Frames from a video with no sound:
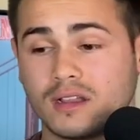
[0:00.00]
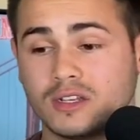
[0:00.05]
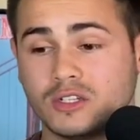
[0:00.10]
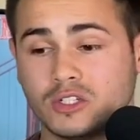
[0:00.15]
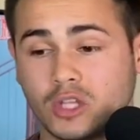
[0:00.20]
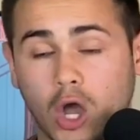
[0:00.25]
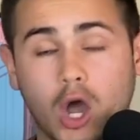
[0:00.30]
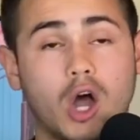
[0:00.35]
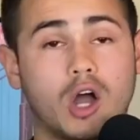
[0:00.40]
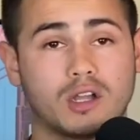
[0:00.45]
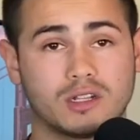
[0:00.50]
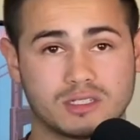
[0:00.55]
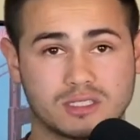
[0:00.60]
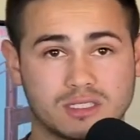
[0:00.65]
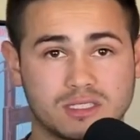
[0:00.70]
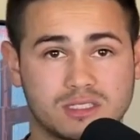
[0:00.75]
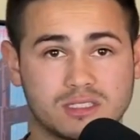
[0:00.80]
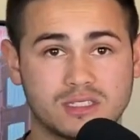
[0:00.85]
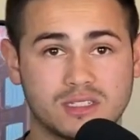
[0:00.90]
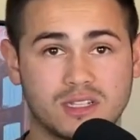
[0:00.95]

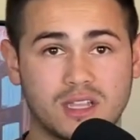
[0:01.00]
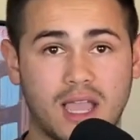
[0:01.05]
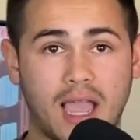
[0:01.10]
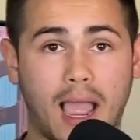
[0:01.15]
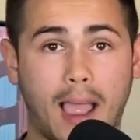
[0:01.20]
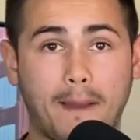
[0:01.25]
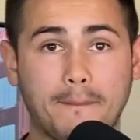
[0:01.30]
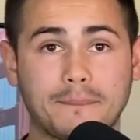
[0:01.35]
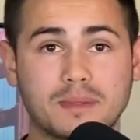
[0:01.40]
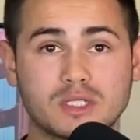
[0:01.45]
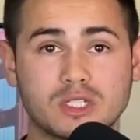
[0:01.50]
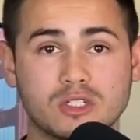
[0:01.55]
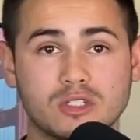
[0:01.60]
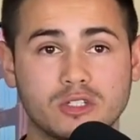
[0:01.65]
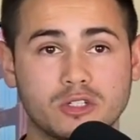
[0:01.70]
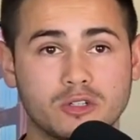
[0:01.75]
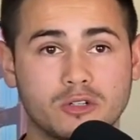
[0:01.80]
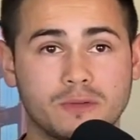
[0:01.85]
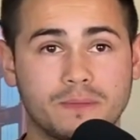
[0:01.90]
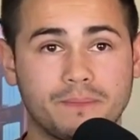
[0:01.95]
dogs.
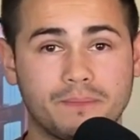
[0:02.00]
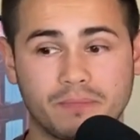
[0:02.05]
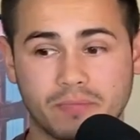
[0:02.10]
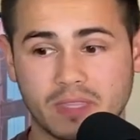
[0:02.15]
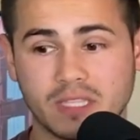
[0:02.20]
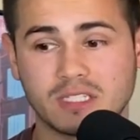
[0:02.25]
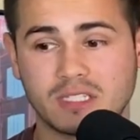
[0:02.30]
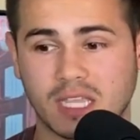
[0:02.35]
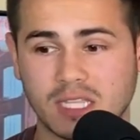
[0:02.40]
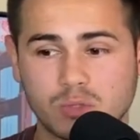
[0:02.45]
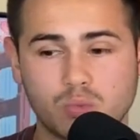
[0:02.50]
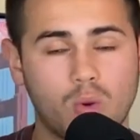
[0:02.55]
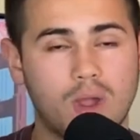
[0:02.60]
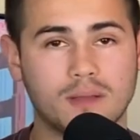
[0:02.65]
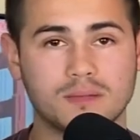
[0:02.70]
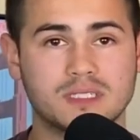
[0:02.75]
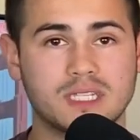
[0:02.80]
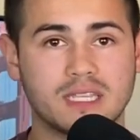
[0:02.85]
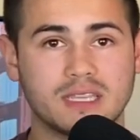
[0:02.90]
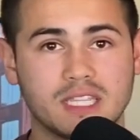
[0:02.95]
Absolute. That's why I'm
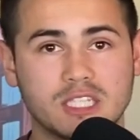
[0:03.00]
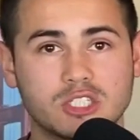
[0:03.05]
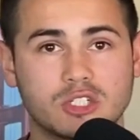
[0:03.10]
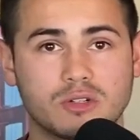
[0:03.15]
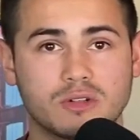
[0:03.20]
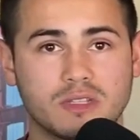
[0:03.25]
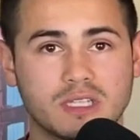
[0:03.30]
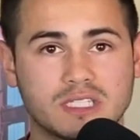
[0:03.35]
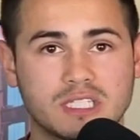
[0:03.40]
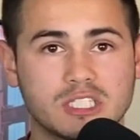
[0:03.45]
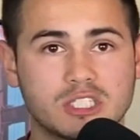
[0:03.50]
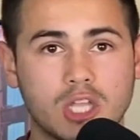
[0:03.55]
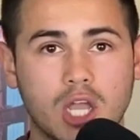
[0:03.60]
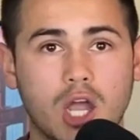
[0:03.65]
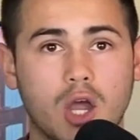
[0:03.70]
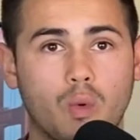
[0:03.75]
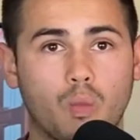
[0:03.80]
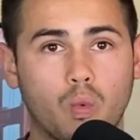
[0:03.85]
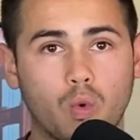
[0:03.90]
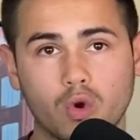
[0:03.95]
saying this is not
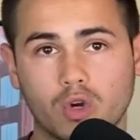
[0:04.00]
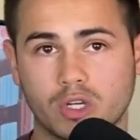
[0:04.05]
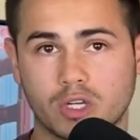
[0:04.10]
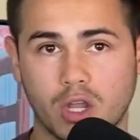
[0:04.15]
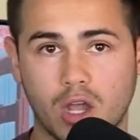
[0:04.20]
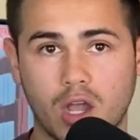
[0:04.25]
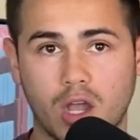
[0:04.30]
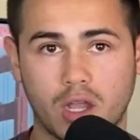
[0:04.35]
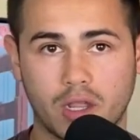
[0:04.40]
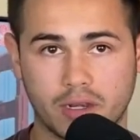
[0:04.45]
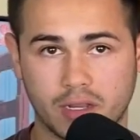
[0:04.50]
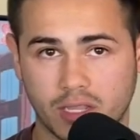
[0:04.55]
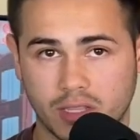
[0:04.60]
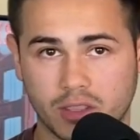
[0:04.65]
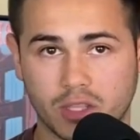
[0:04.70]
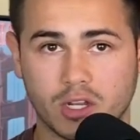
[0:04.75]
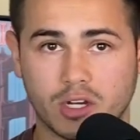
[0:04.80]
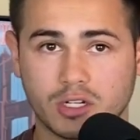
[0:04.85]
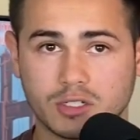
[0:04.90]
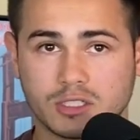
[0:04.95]
a war god in
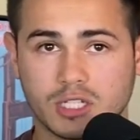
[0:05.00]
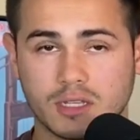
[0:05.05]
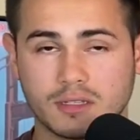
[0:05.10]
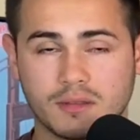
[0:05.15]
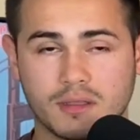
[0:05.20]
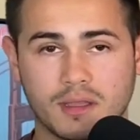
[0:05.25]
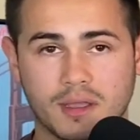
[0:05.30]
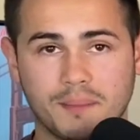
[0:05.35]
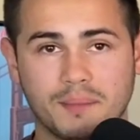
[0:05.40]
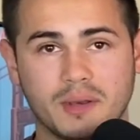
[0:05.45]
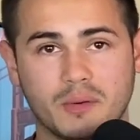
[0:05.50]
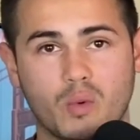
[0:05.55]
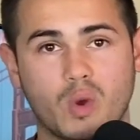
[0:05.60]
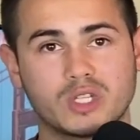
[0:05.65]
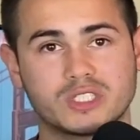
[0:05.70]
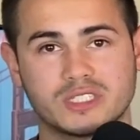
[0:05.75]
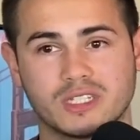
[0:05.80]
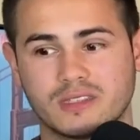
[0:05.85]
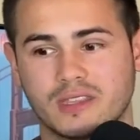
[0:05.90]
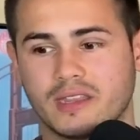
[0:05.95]
there. Benoit
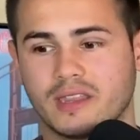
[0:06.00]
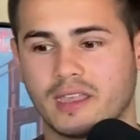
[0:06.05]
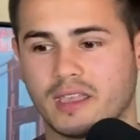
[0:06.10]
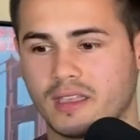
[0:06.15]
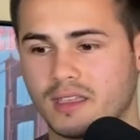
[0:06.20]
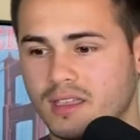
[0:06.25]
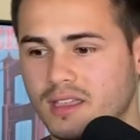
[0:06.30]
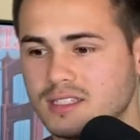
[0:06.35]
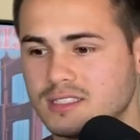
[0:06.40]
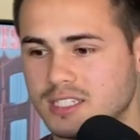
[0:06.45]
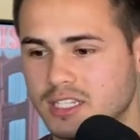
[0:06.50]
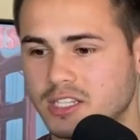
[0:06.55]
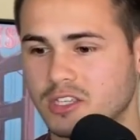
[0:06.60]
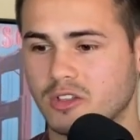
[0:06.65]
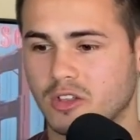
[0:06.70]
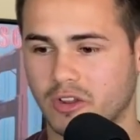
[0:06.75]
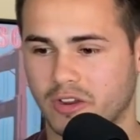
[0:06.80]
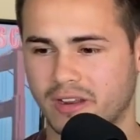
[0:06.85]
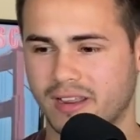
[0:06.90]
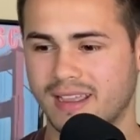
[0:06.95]
Saint Denis
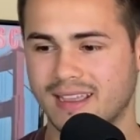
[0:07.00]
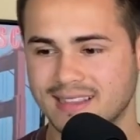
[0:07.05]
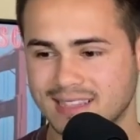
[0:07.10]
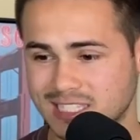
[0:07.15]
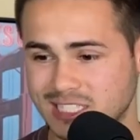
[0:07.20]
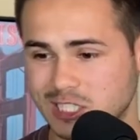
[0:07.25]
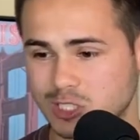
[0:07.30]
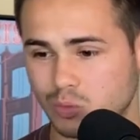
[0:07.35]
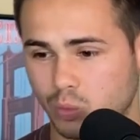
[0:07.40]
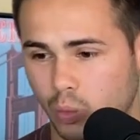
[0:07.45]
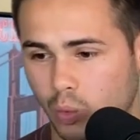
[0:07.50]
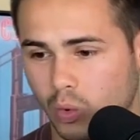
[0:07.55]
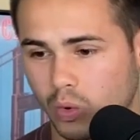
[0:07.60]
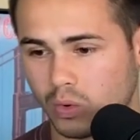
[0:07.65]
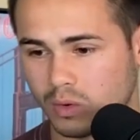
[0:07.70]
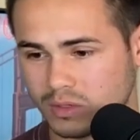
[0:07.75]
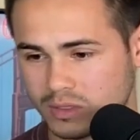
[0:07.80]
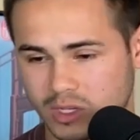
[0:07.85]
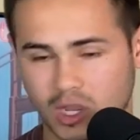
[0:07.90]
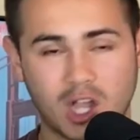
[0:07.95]
singular. This is war
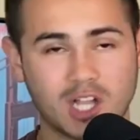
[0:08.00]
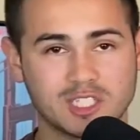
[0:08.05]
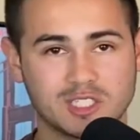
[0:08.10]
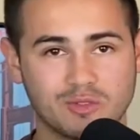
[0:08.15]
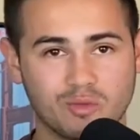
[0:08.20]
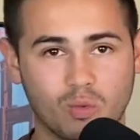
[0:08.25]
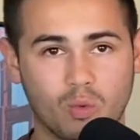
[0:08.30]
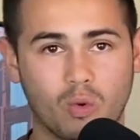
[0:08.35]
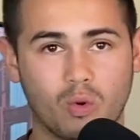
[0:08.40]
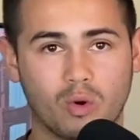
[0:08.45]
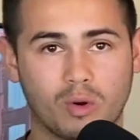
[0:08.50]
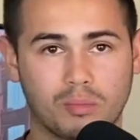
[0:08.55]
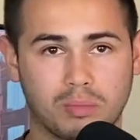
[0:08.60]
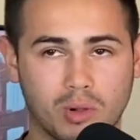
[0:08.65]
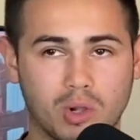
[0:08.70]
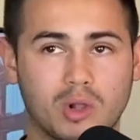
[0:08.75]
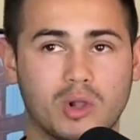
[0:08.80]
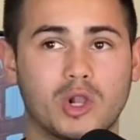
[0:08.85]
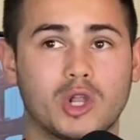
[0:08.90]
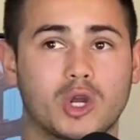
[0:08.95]
gods of war
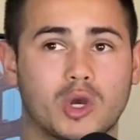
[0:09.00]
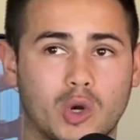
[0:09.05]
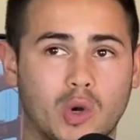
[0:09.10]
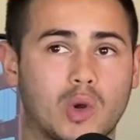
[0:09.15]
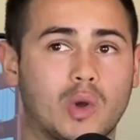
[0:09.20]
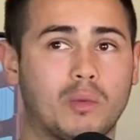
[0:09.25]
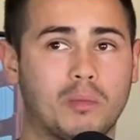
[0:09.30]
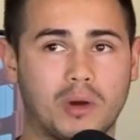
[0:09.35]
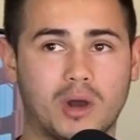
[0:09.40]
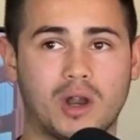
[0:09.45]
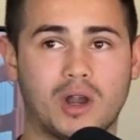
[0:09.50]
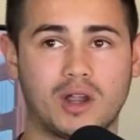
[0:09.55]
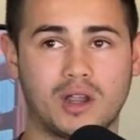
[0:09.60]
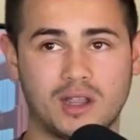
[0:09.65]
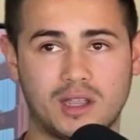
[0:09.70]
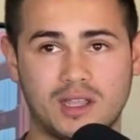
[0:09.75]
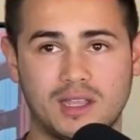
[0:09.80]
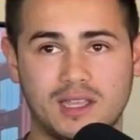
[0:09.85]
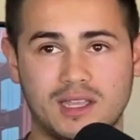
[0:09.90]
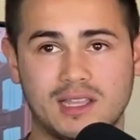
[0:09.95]
plural, bro.
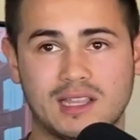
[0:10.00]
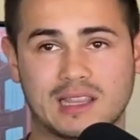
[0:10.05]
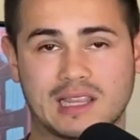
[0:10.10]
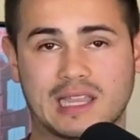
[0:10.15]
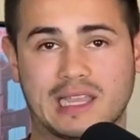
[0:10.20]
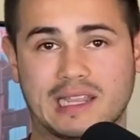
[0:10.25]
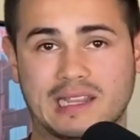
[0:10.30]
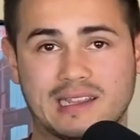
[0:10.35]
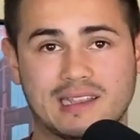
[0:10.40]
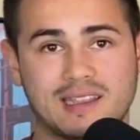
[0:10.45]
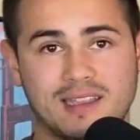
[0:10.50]
Like,